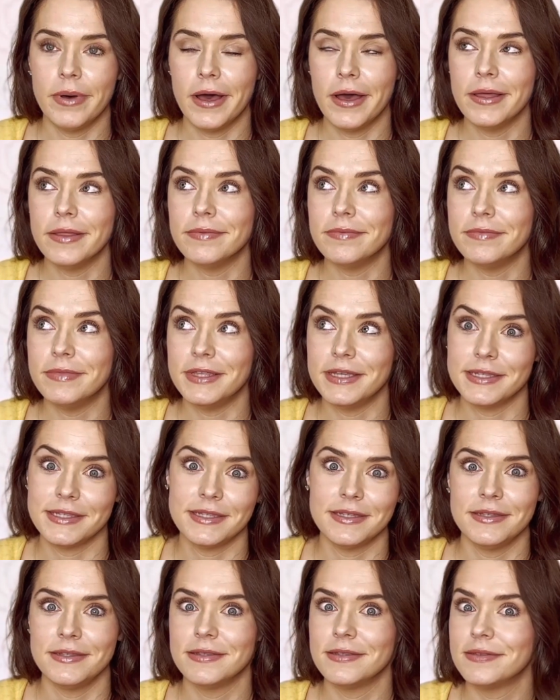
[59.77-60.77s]
but this
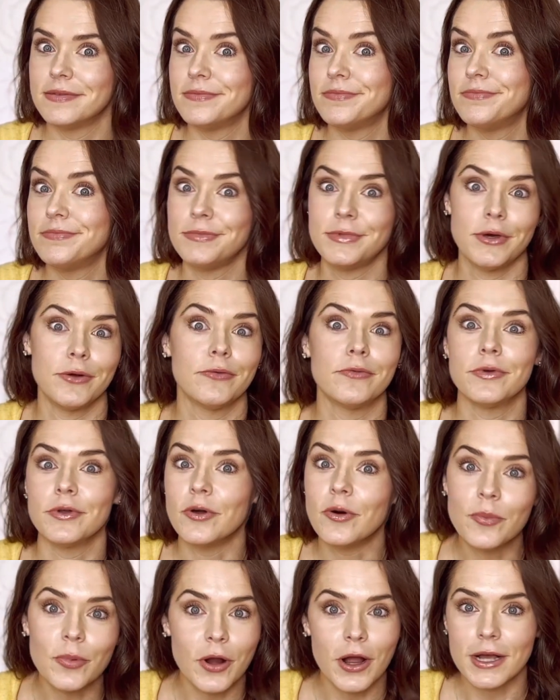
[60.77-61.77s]
is the
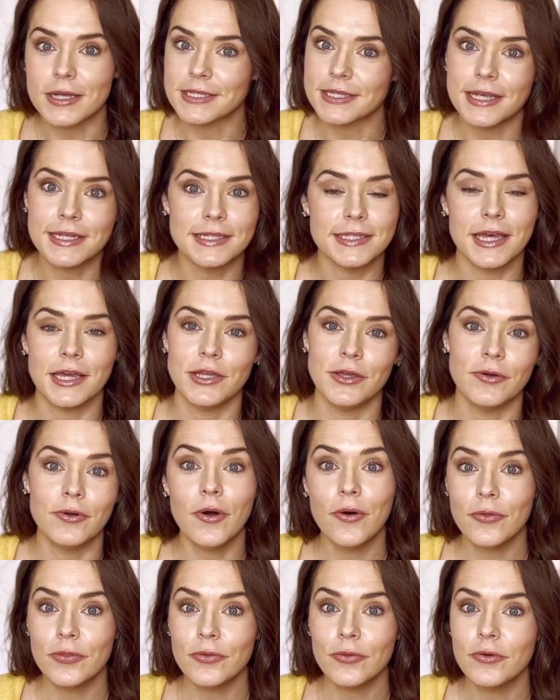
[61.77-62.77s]
real process that you
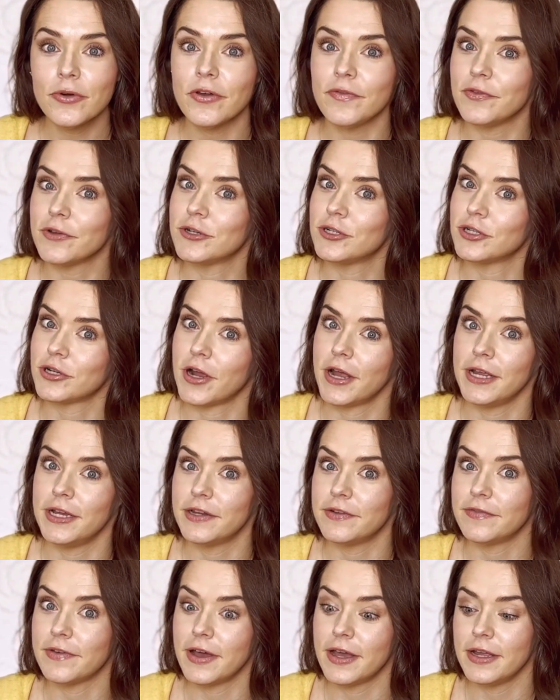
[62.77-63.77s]
go through if you're trying
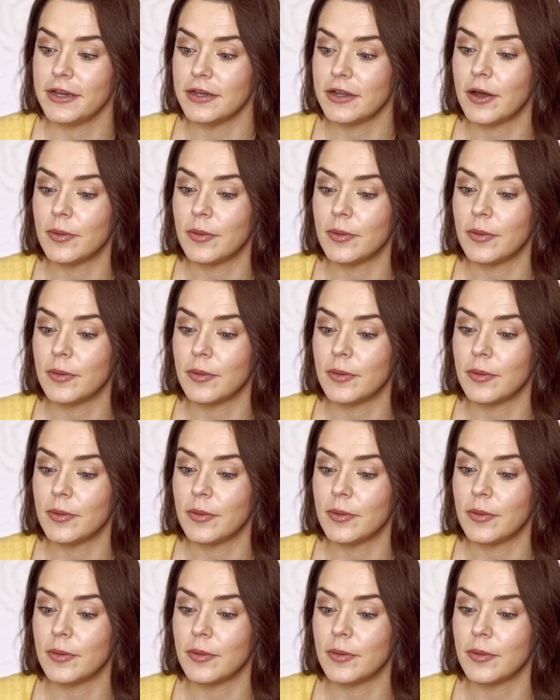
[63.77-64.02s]
to find